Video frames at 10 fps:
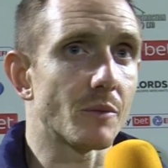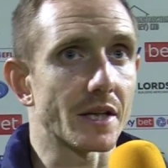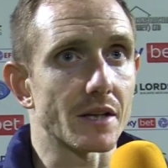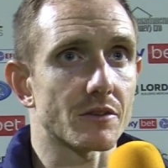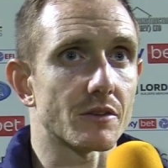When
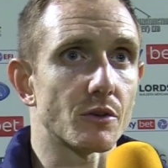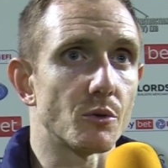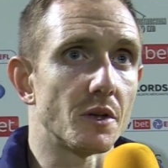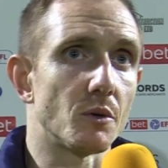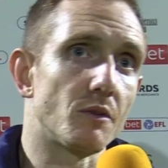it gets to
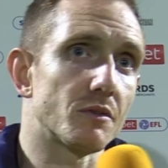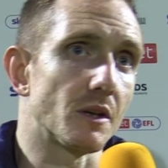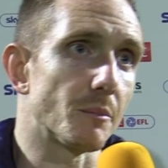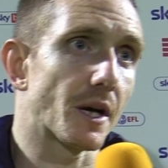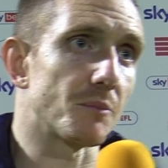2-0, obviously
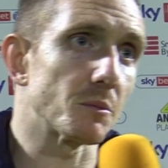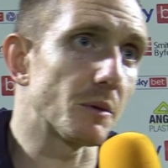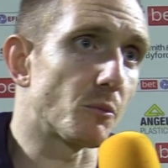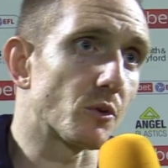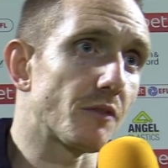it becomes a
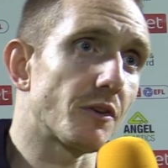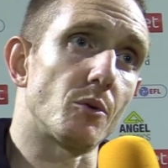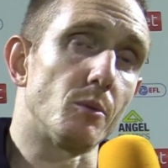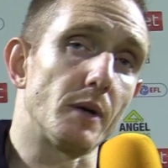bit more difficult.